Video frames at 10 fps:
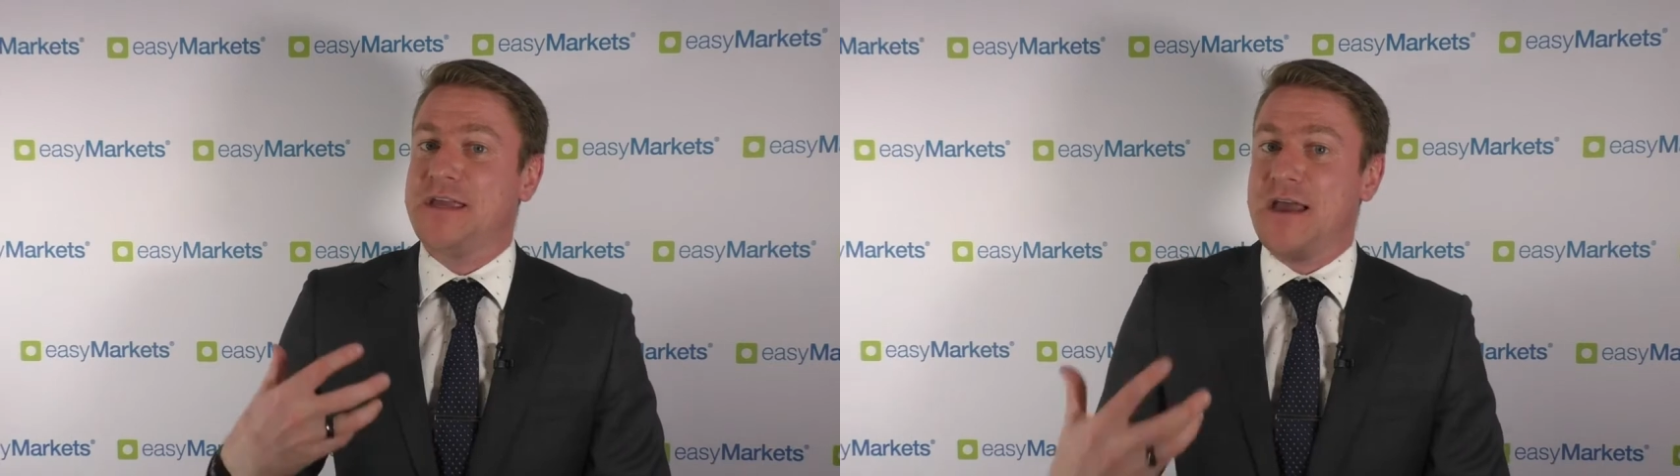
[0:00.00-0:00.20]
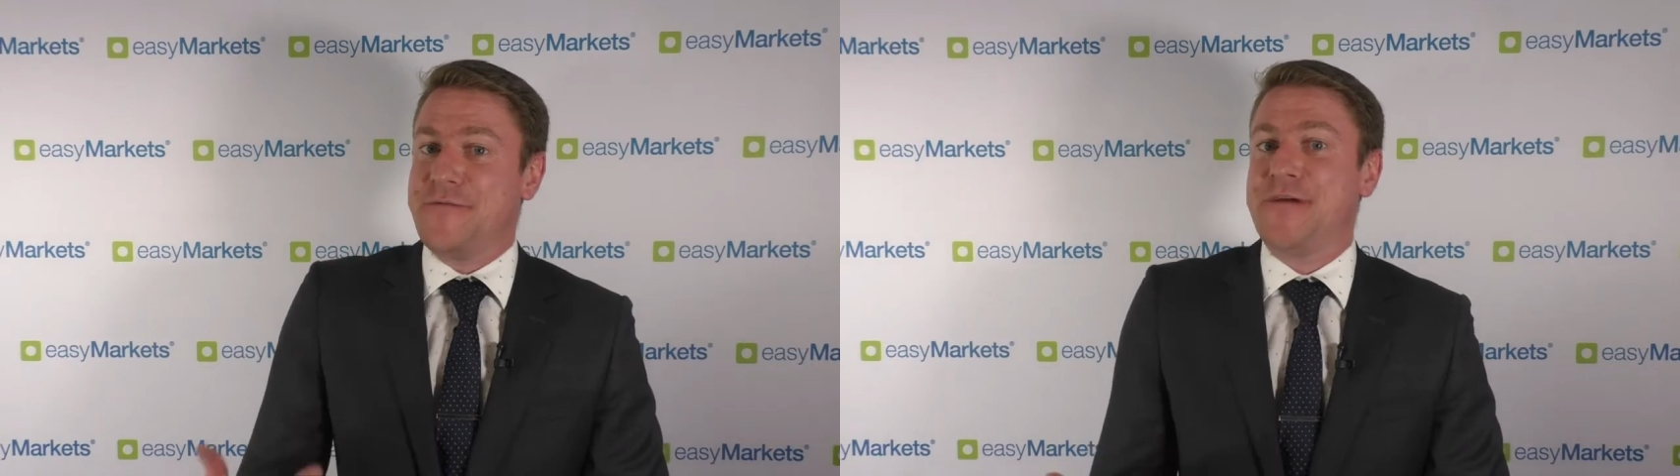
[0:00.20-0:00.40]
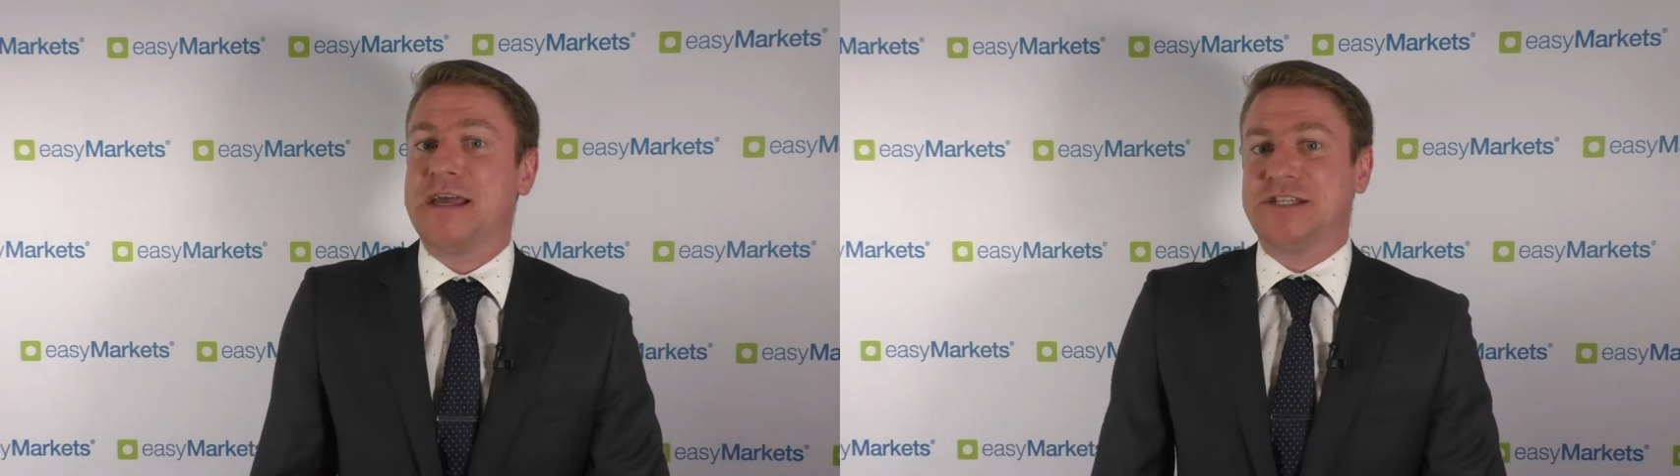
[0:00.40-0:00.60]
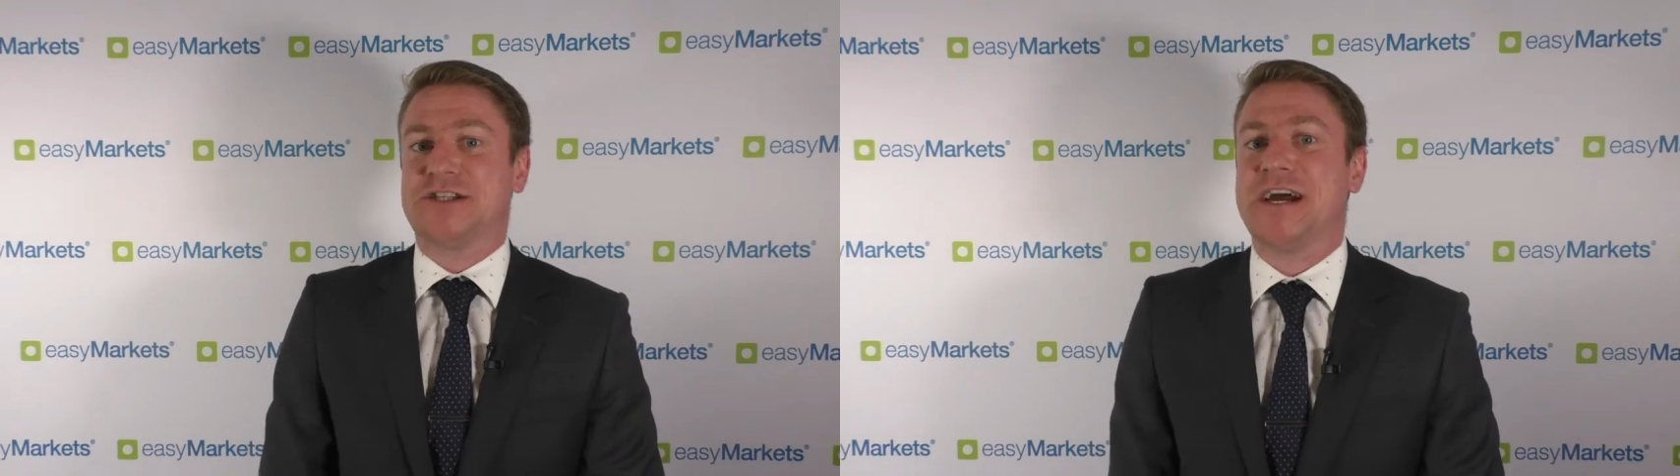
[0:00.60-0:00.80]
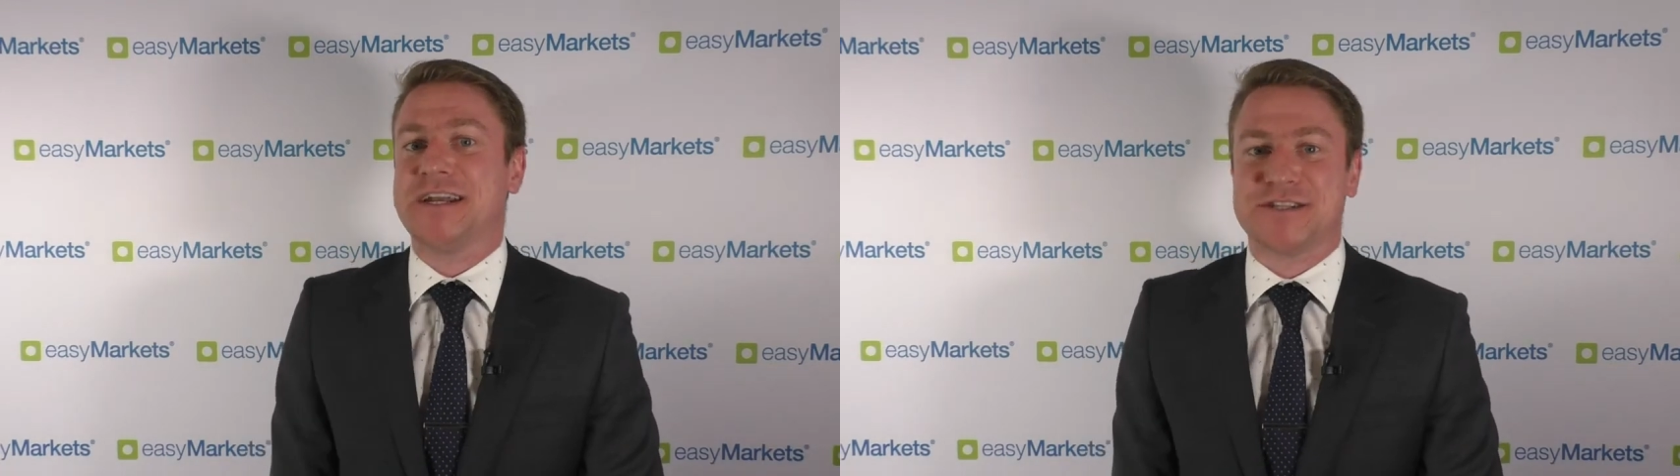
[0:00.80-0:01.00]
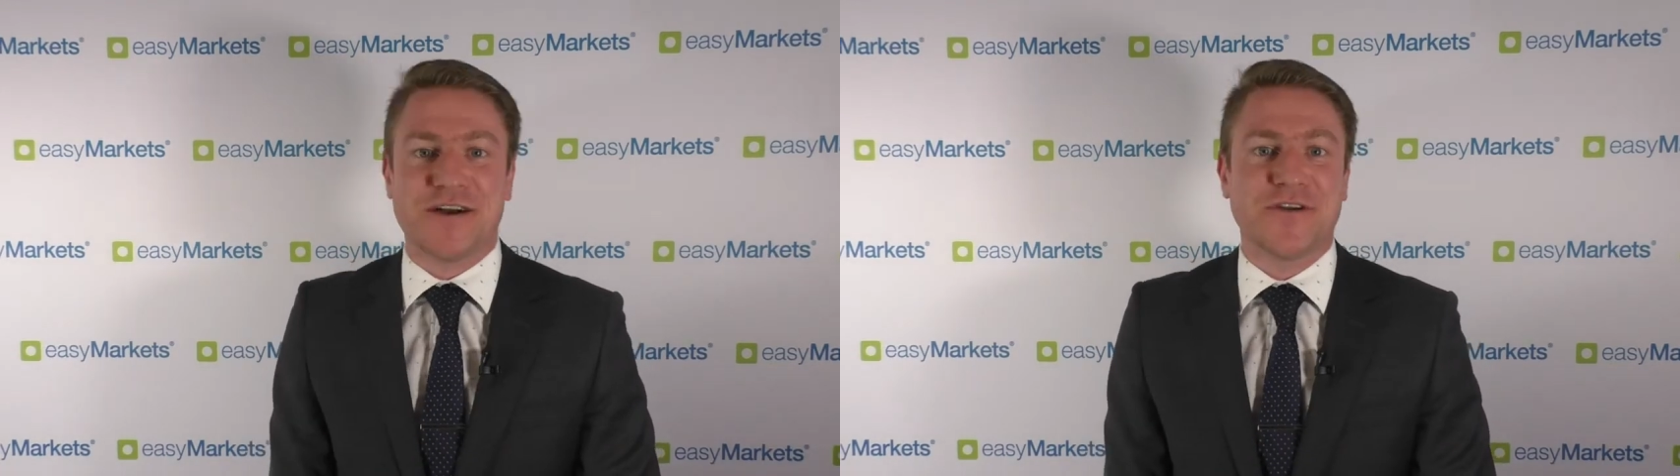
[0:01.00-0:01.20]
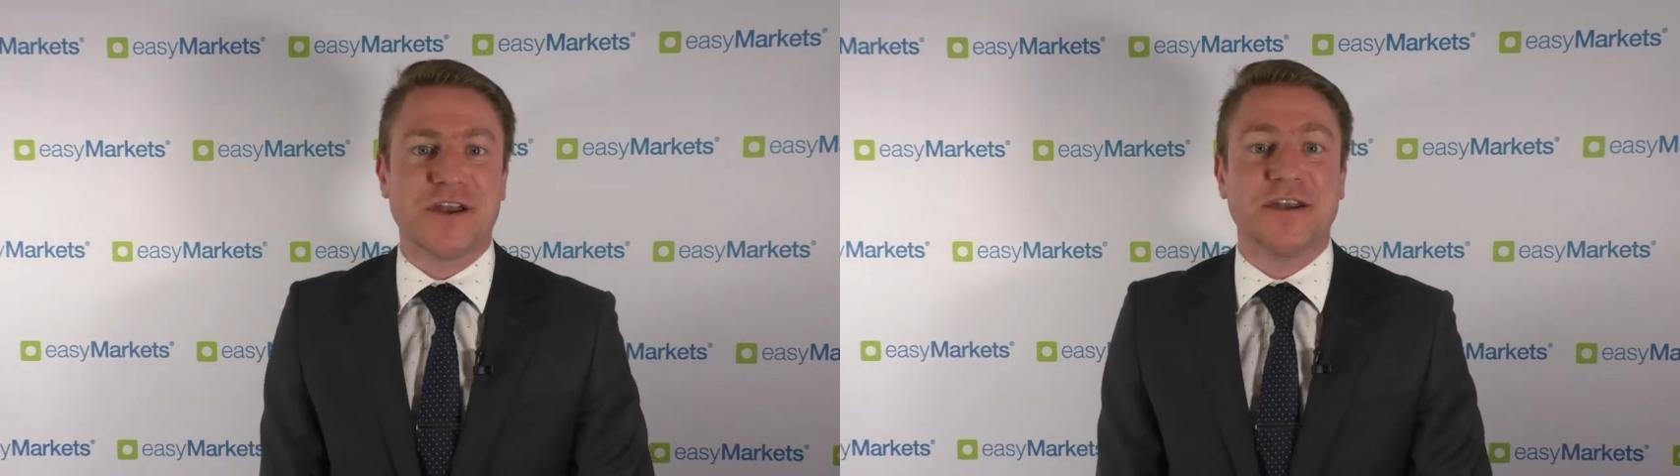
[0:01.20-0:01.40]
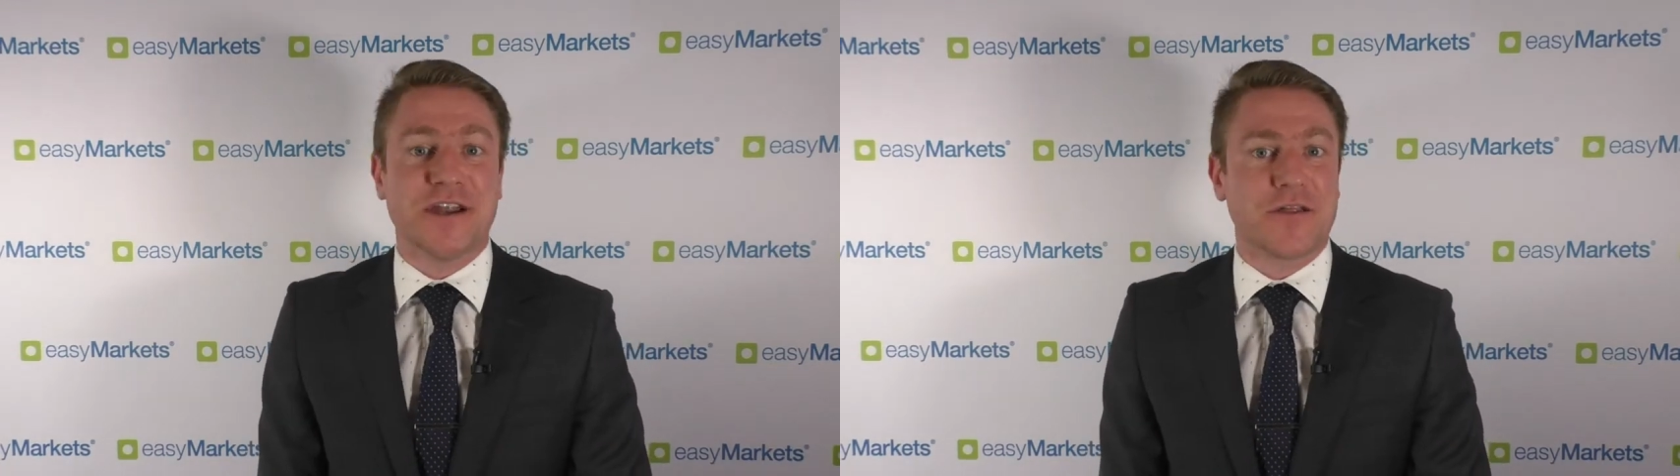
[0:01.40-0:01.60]
the FX traders, I've
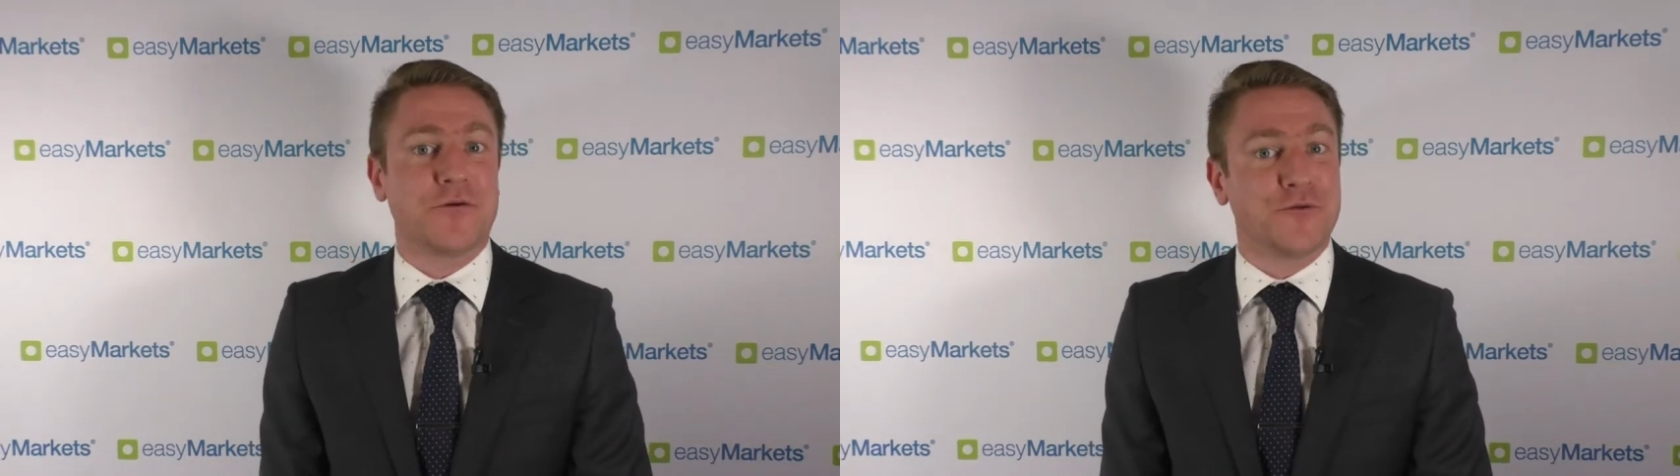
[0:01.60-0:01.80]
got another